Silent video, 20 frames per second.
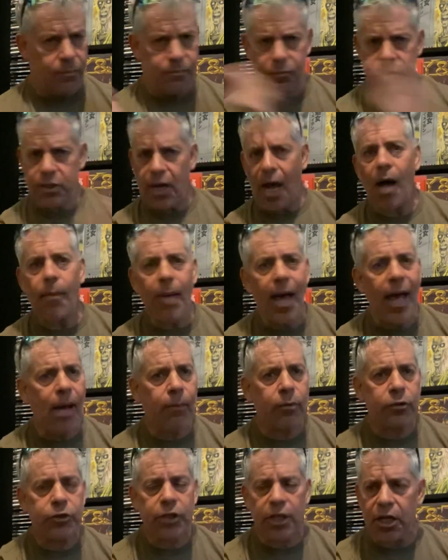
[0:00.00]
Tom
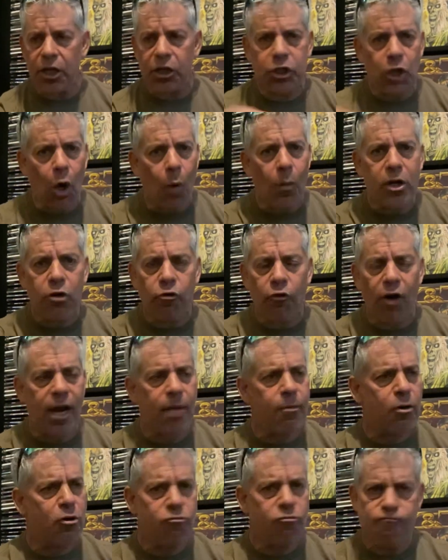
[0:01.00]
Hamilton and Joey
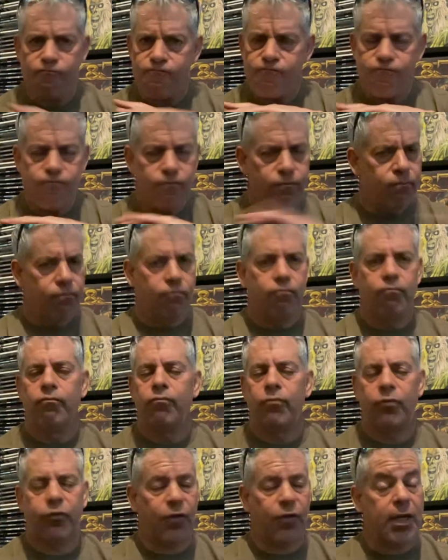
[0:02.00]
Kramer.
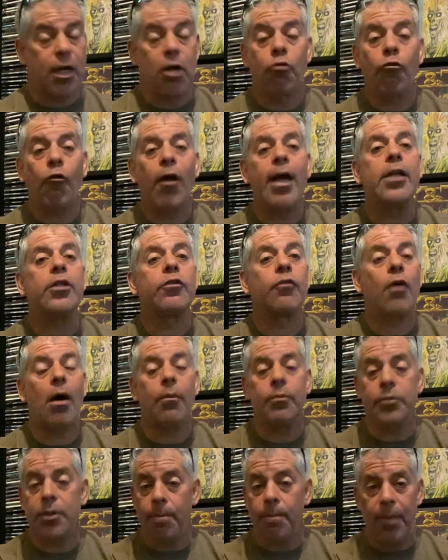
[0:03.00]
Freaking great
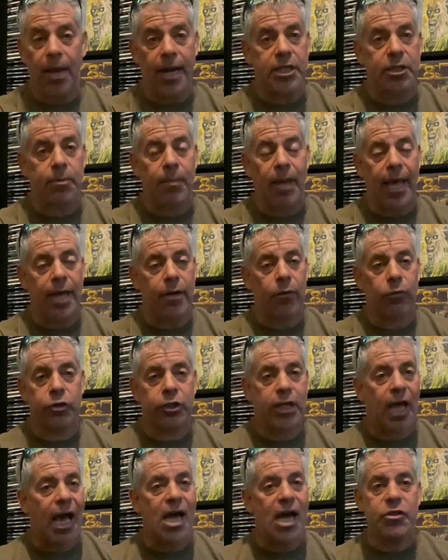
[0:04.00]
drums and bass, man. Those
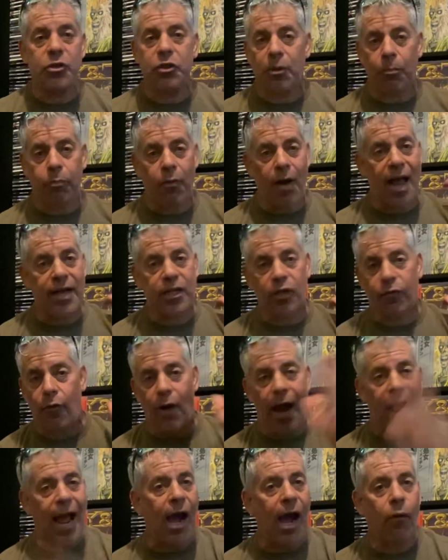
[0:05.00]
guys used to practice for
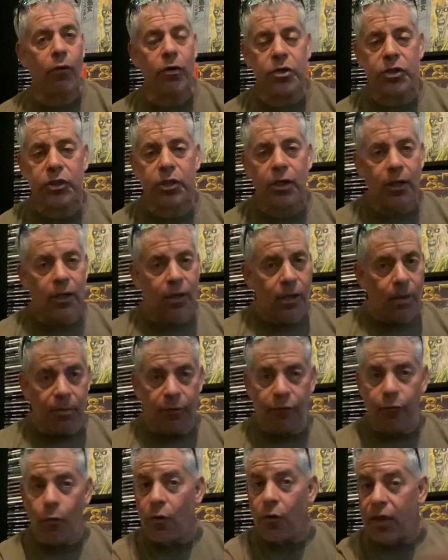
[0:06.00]
hours
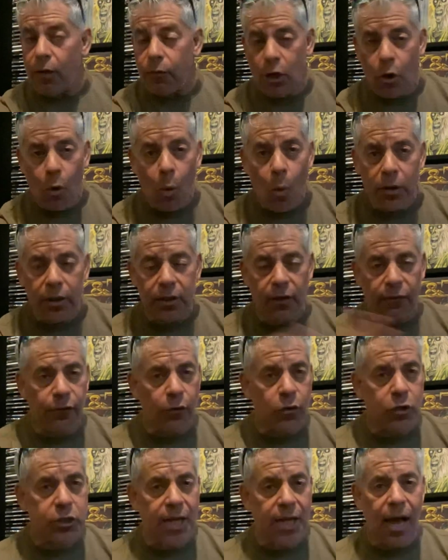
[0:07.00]
before they recorded the
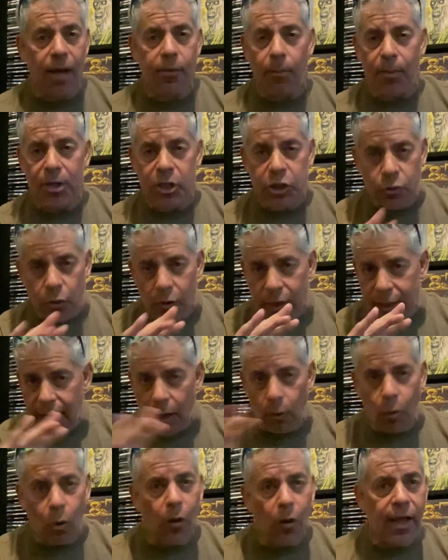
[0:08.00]
first album to make sure they got
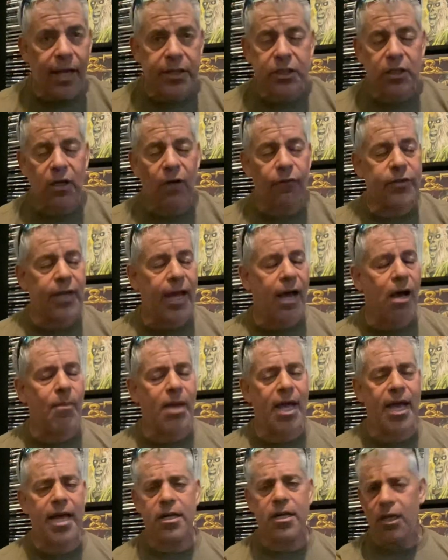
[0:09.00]
all that stuff down,
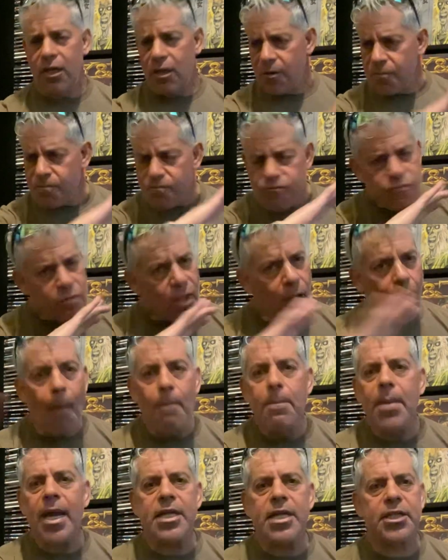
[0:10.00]
man.
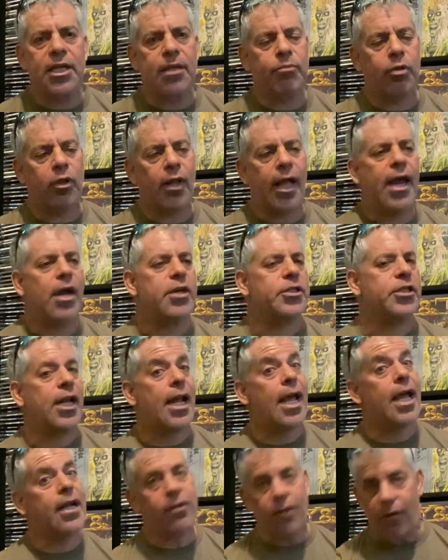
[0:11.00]
Amazing players. And
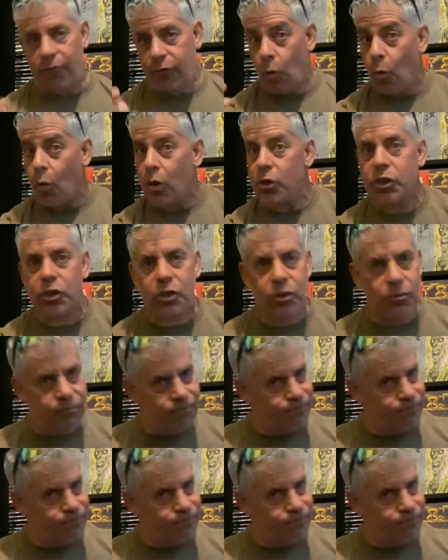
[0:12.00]
then, of course,